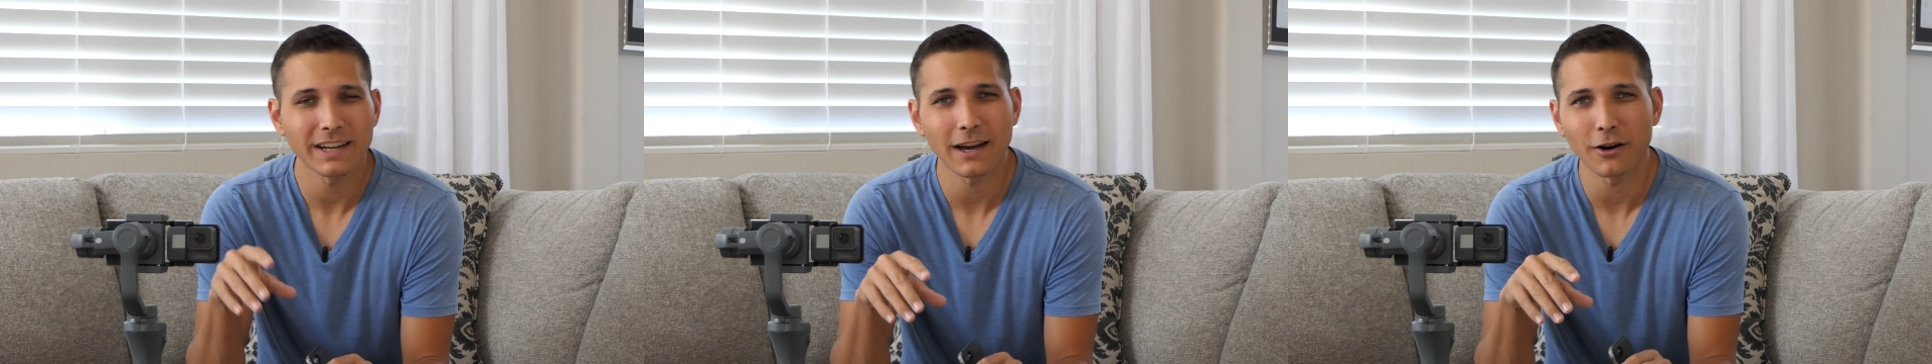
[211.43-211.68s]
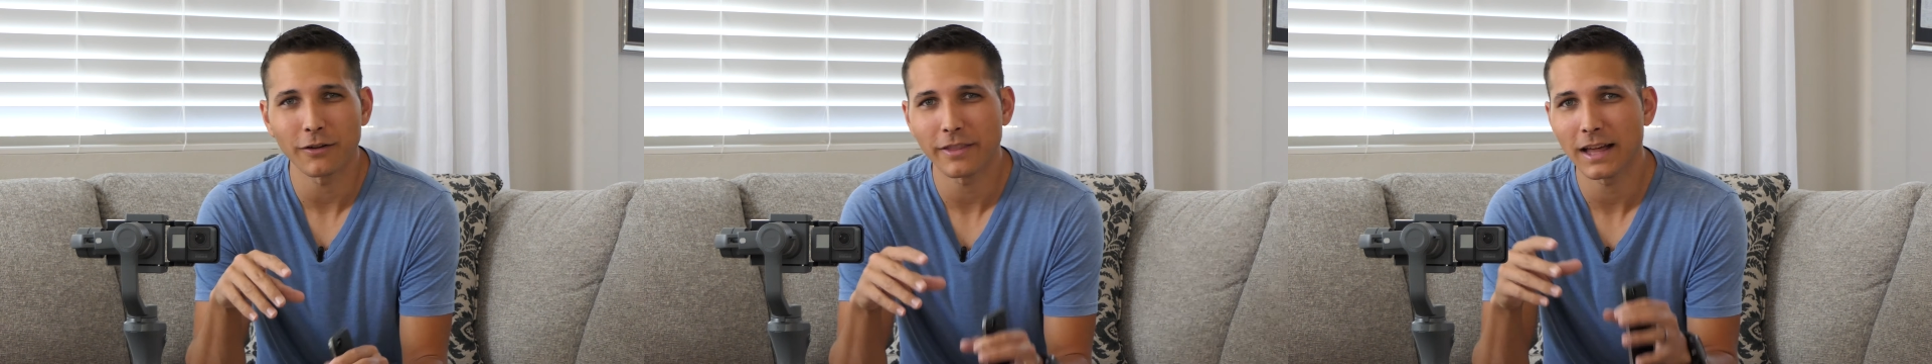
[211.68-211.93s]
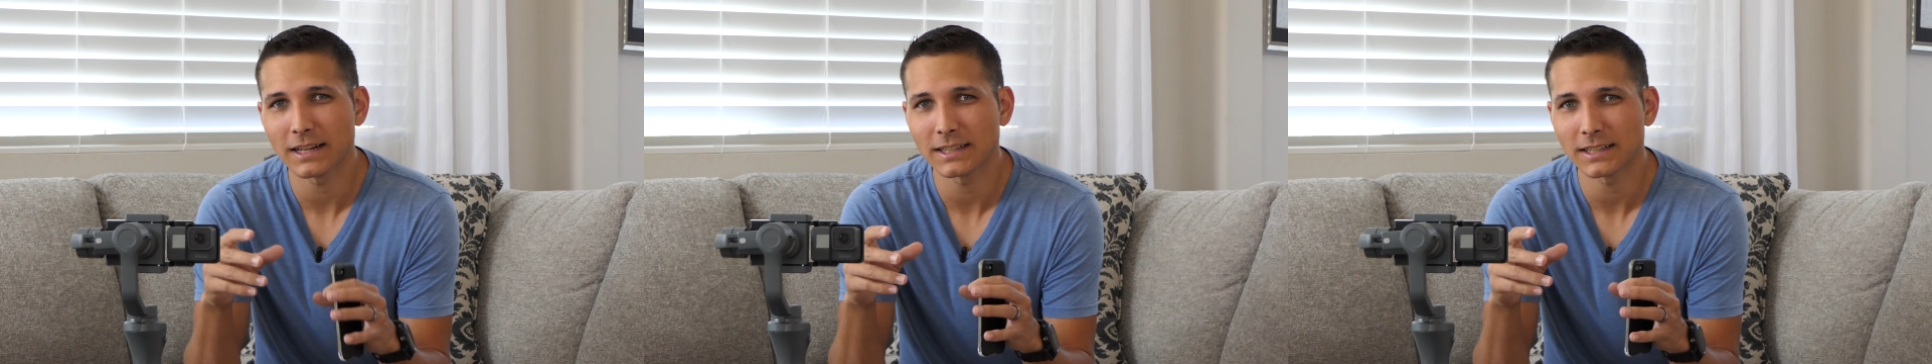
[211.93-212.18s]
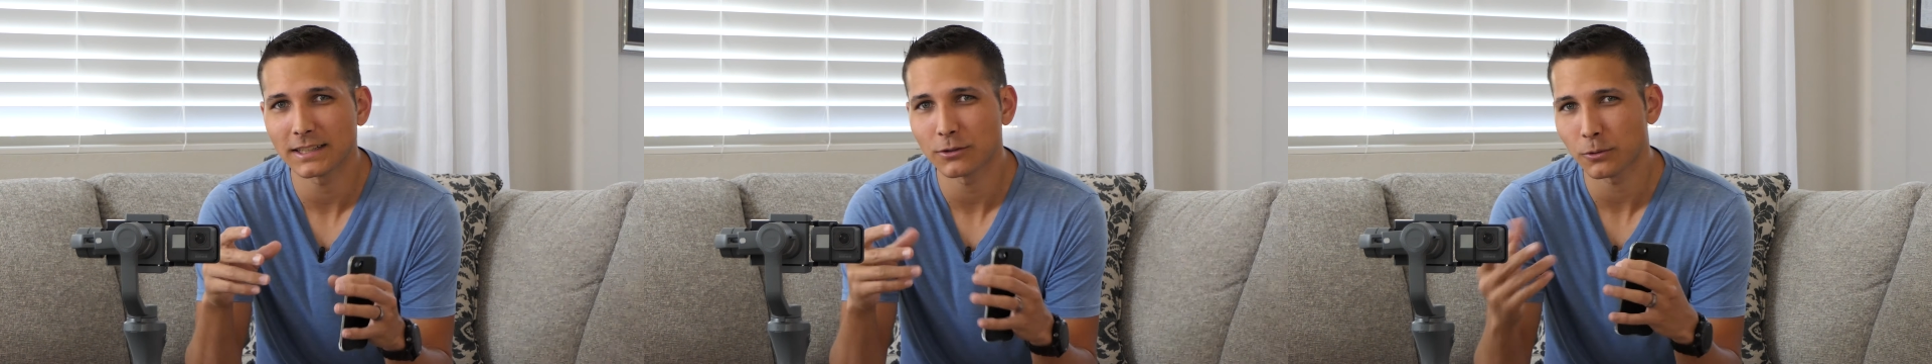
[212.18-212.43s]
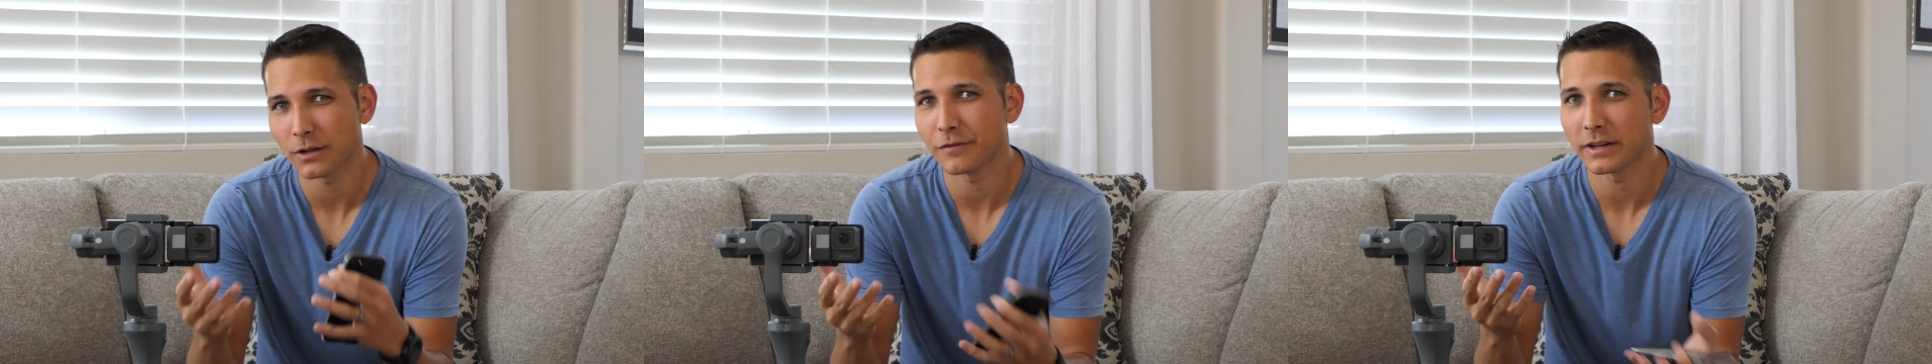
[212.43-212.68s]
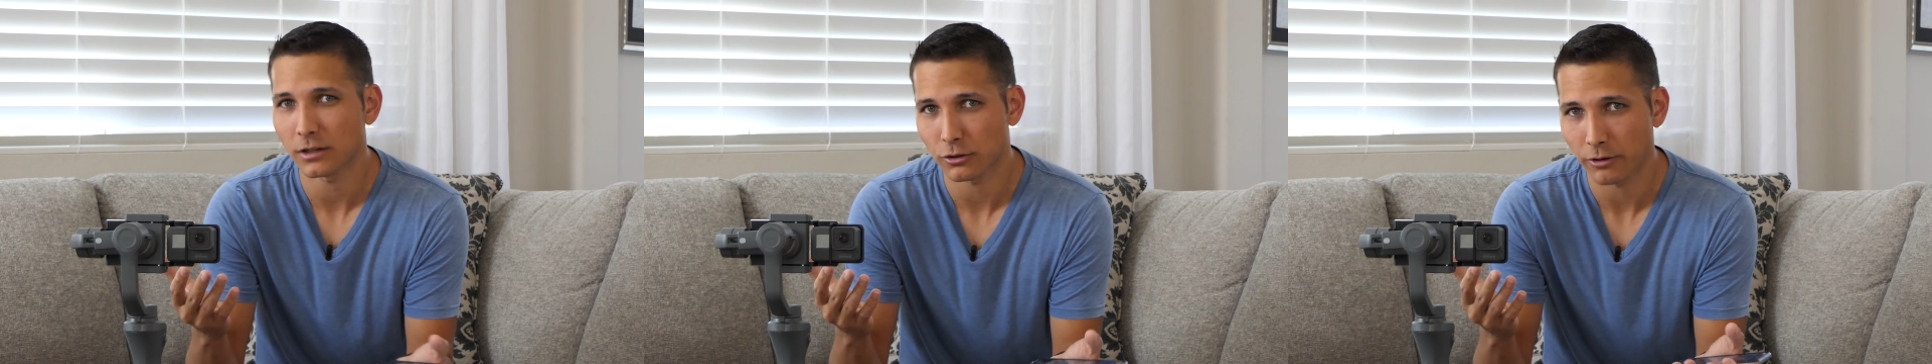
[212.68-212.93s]
Now, that's sort
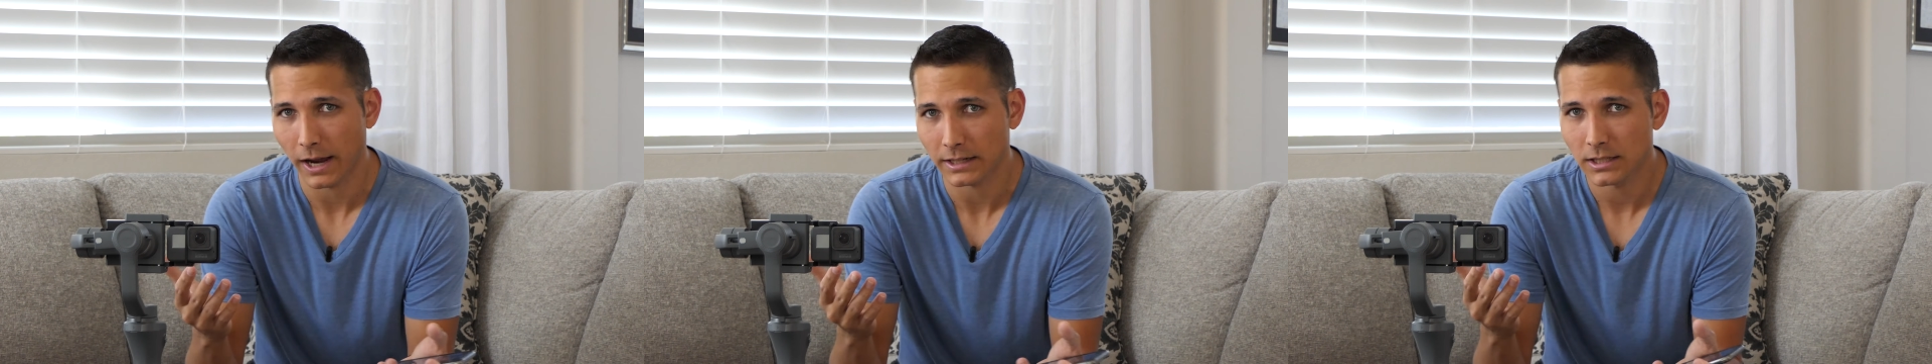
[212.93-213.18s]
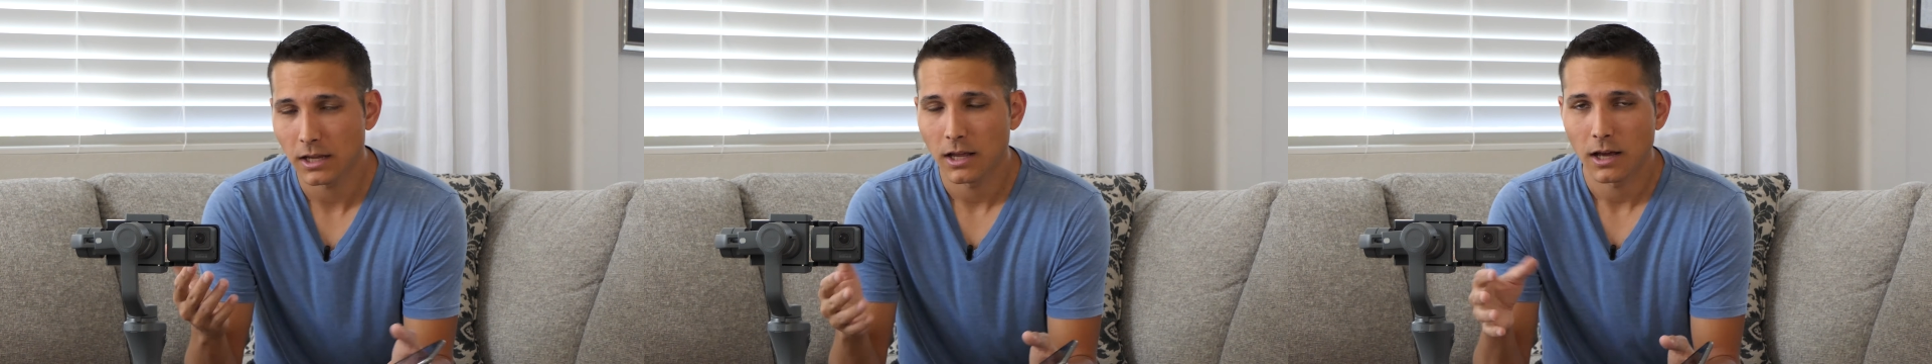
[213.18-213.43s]
of incorrect.